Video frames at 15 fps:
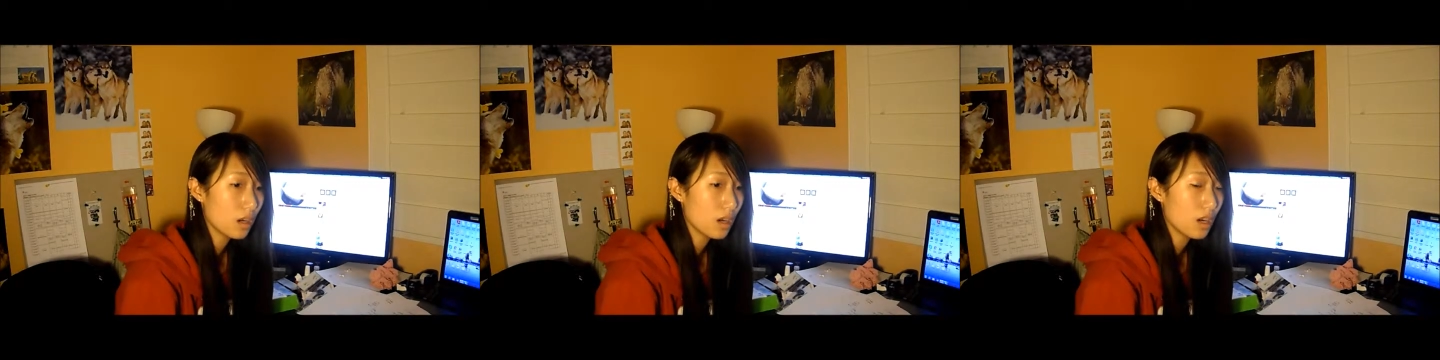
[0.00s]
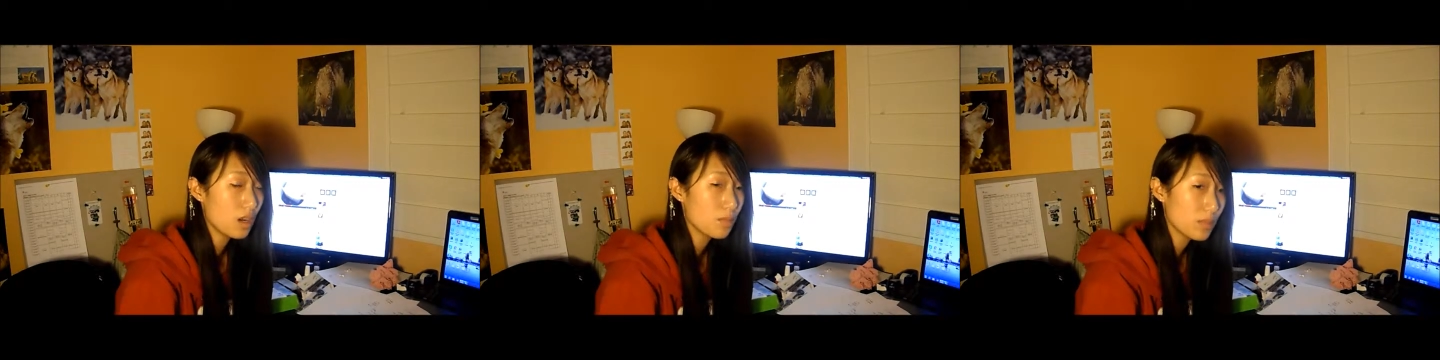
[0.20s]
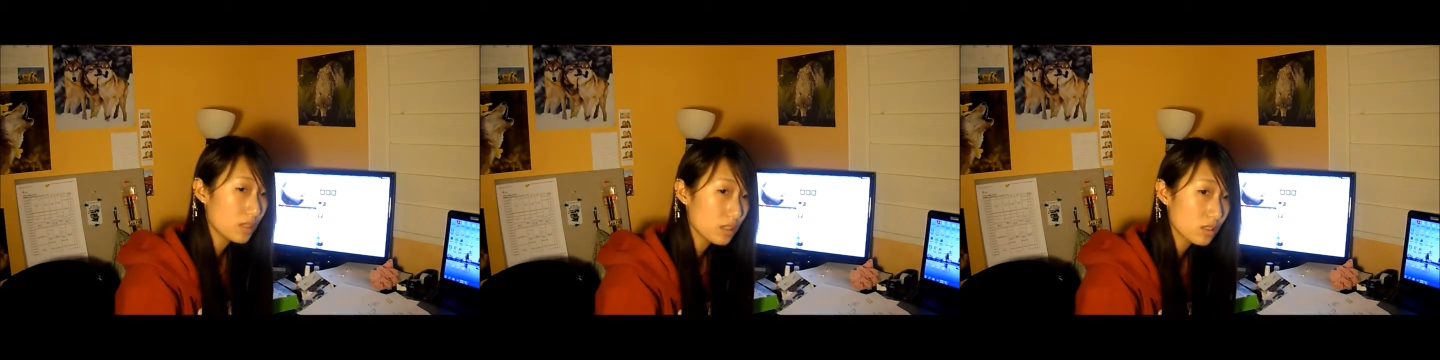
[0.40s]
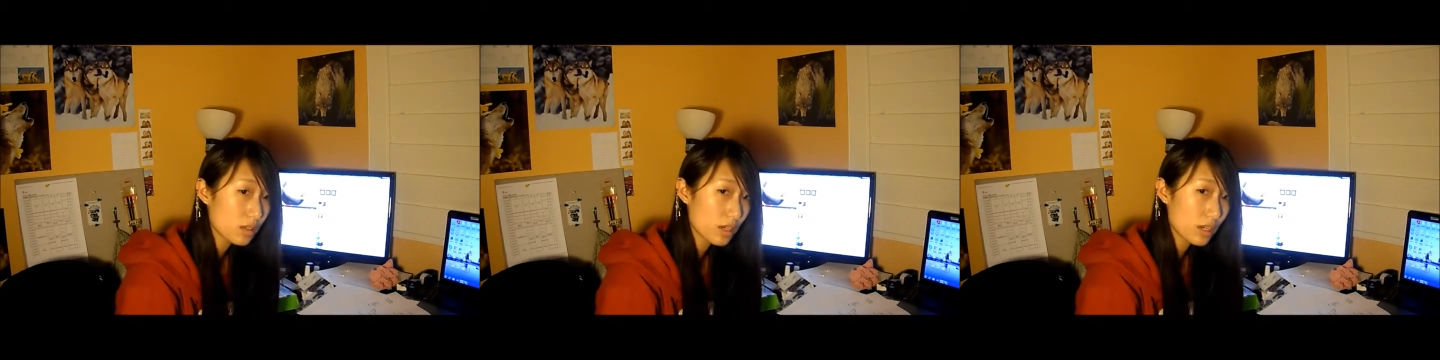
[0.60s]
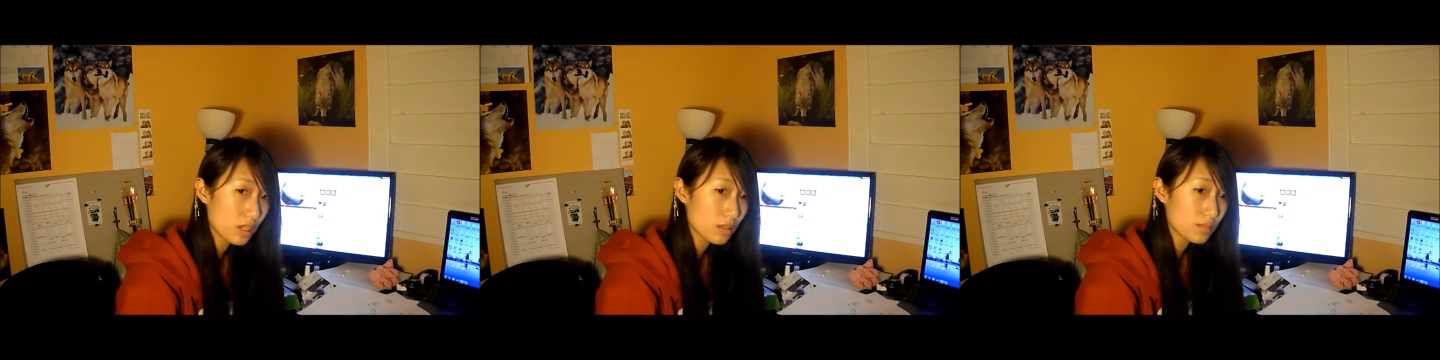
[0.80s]
A
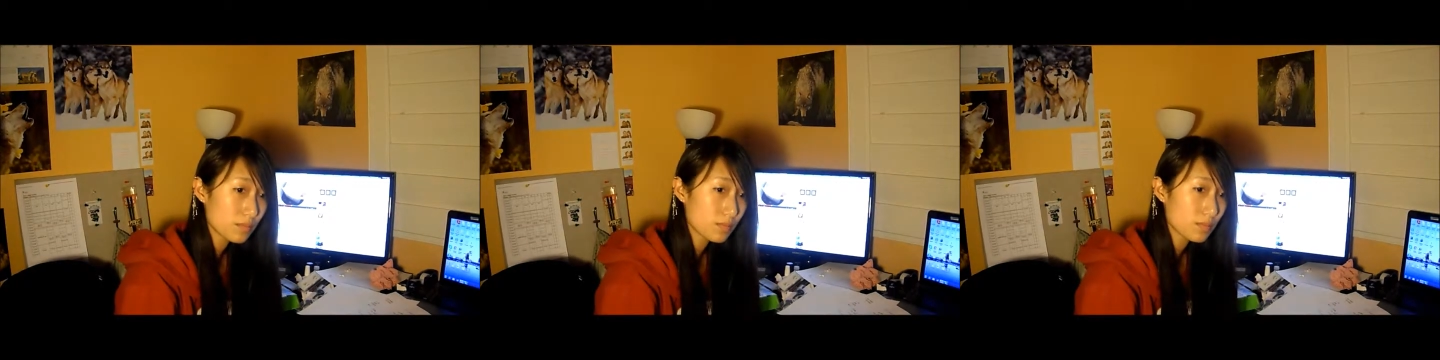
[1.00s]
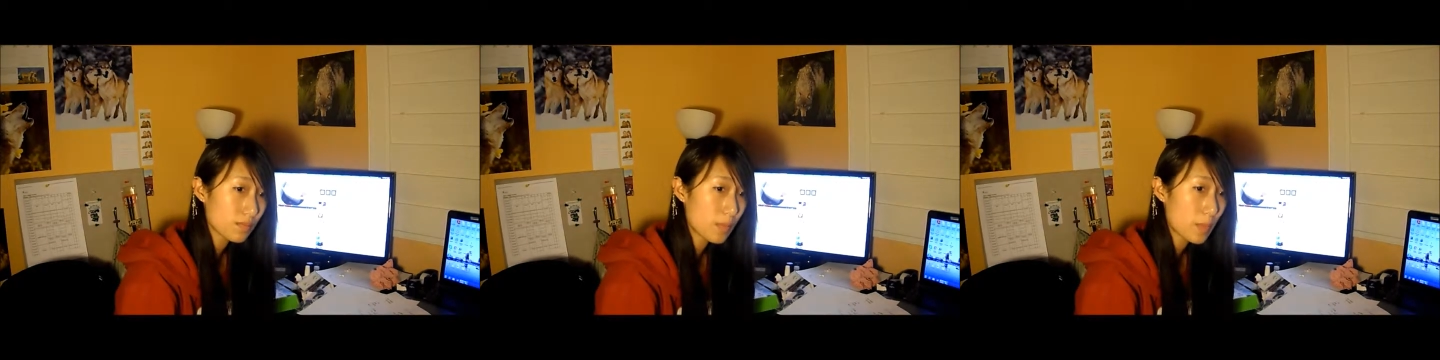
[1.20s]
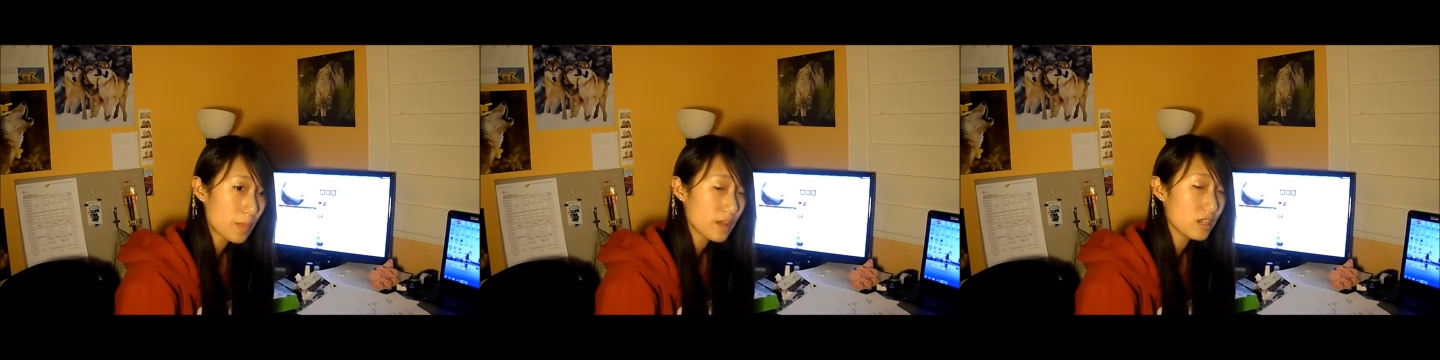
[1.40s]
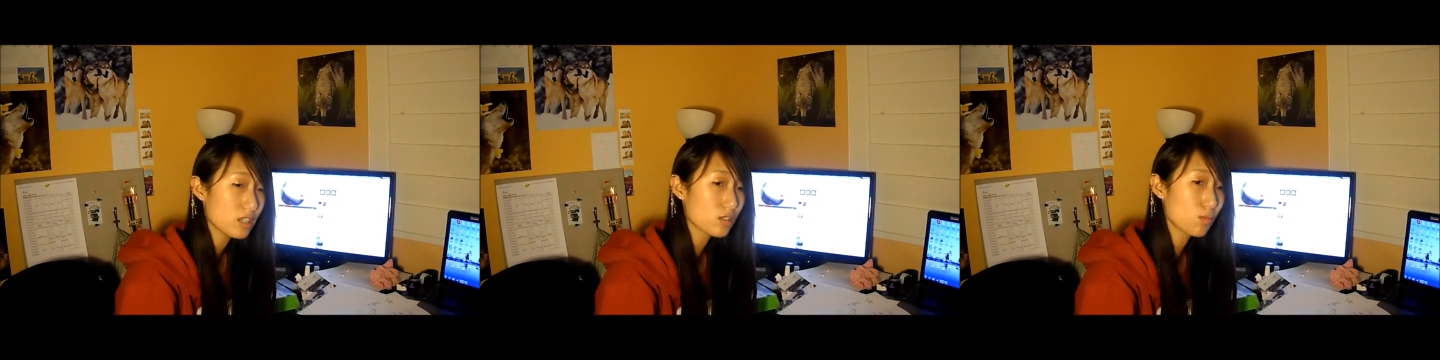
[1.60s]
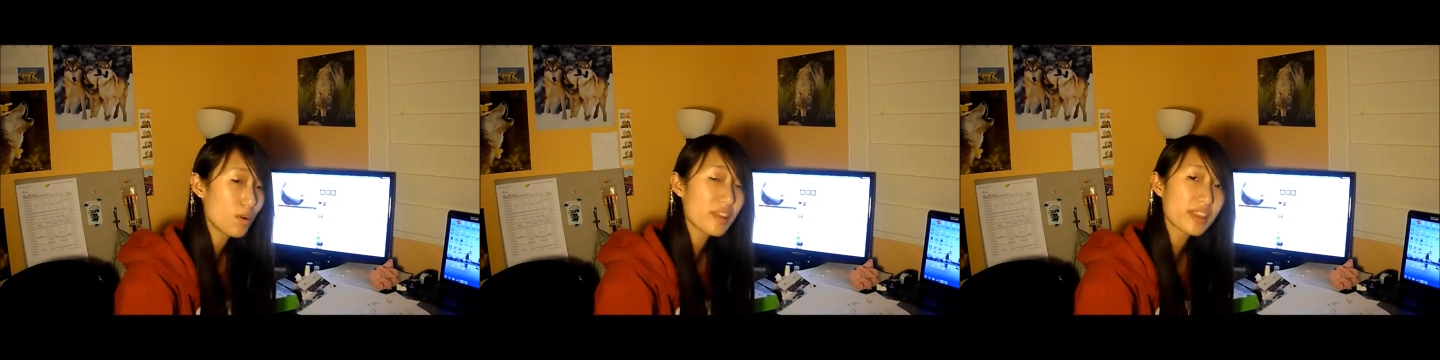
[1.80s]
milligram
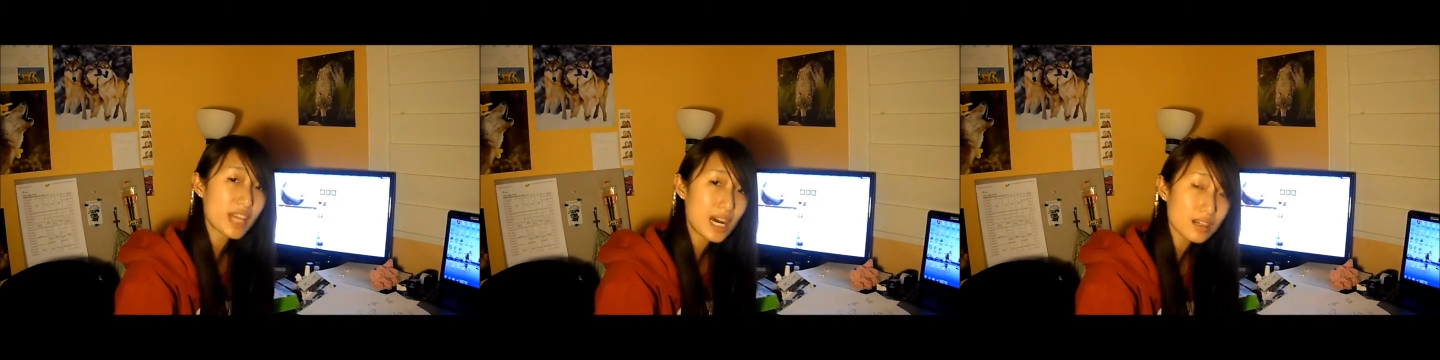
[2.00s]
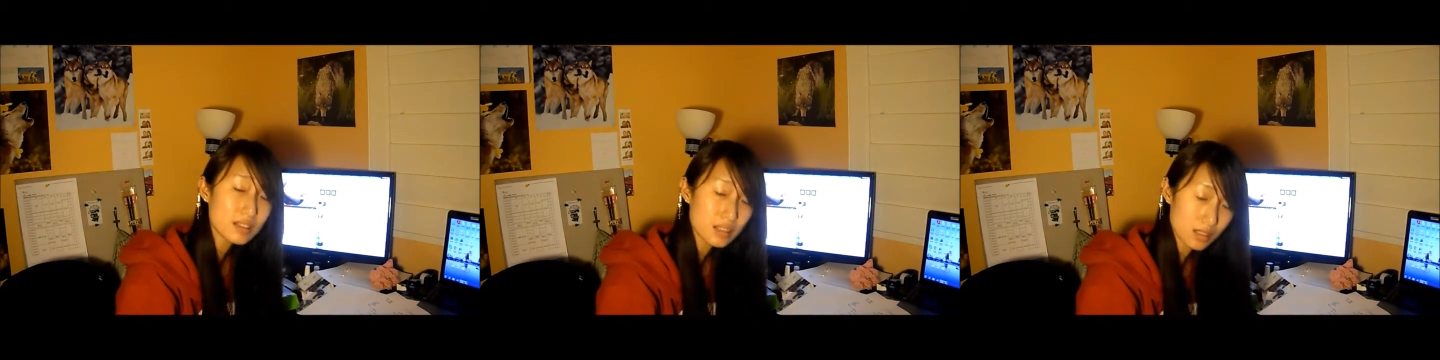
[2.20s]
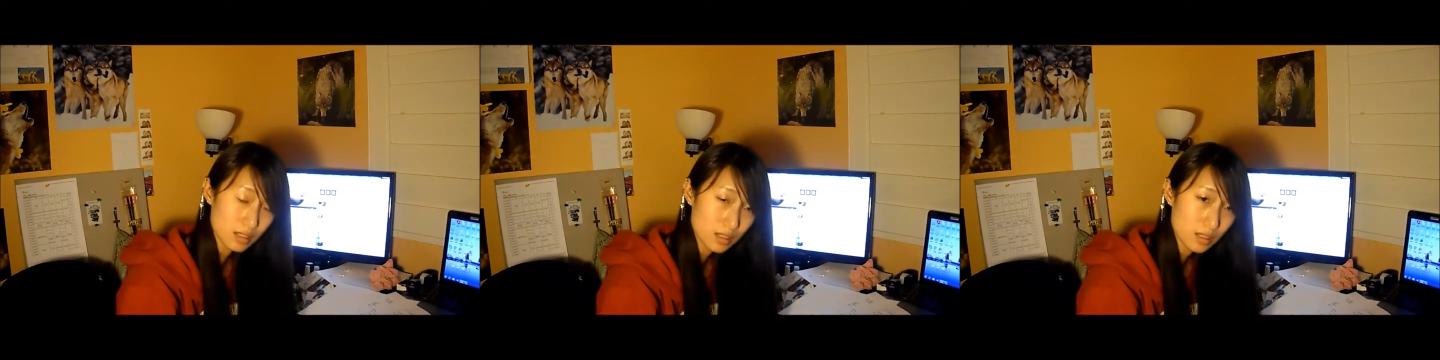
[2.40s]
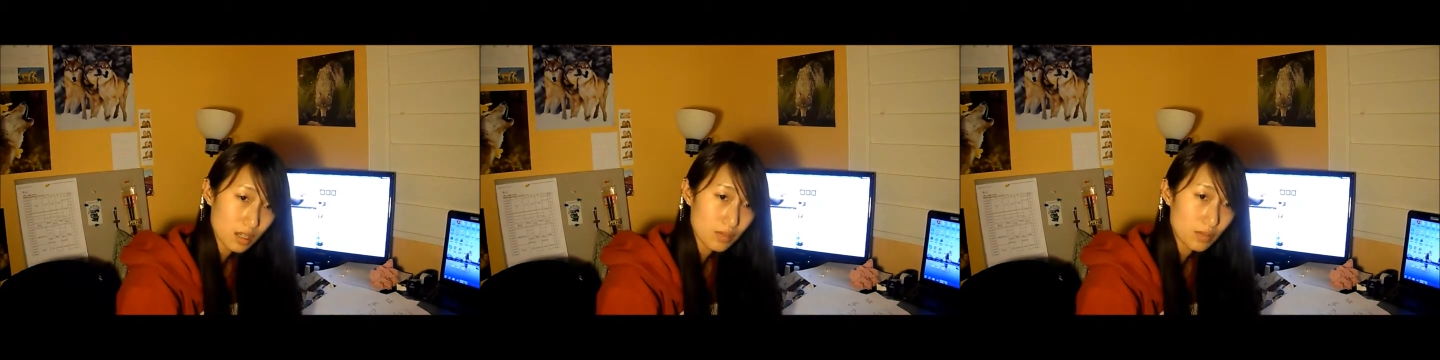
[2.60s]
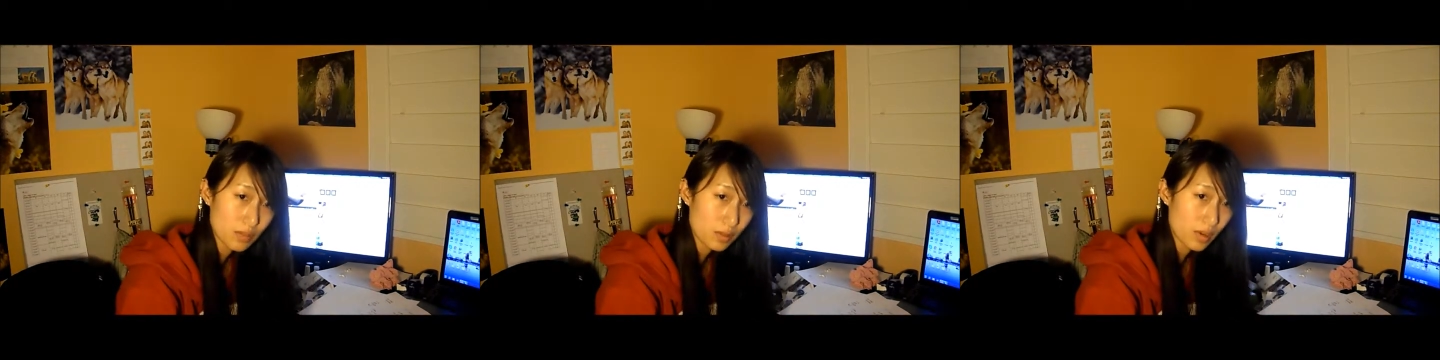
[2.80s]
is 1/1000th of
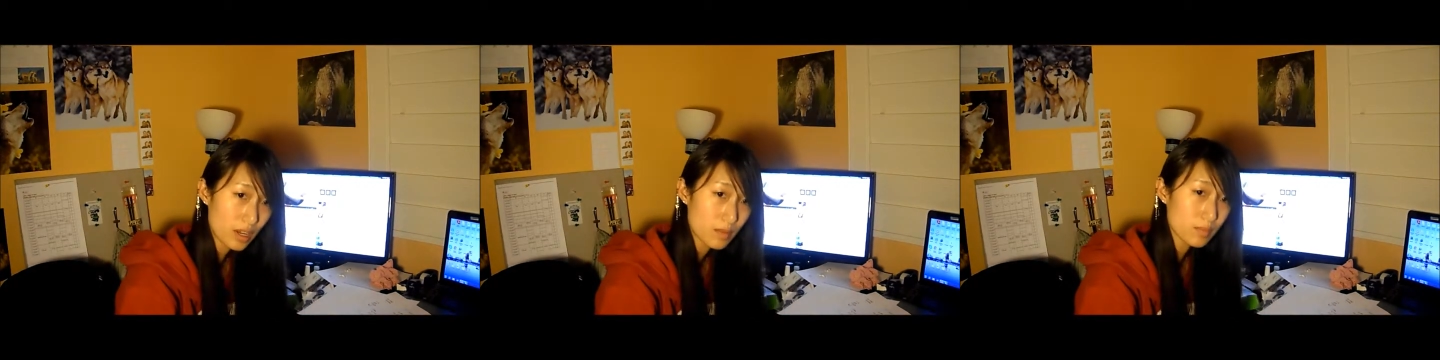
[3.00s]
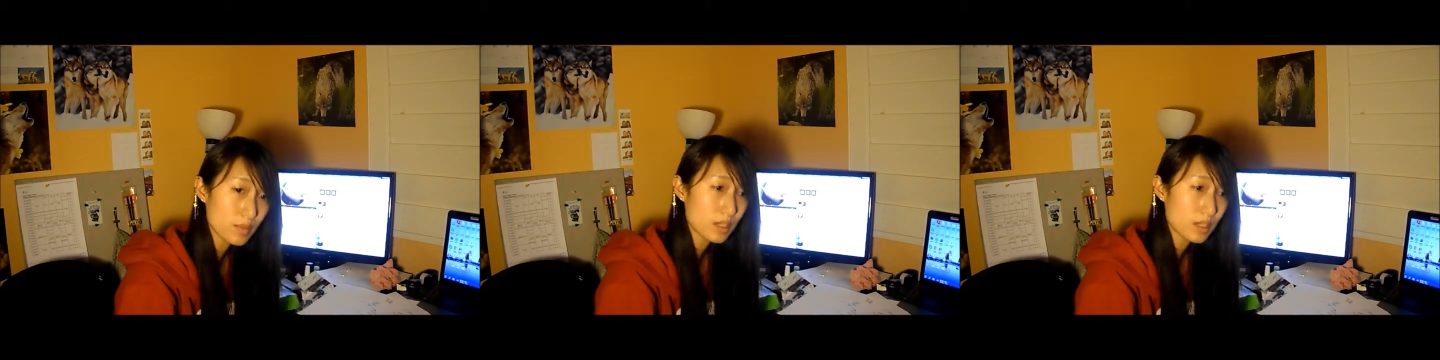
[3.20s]
a gram.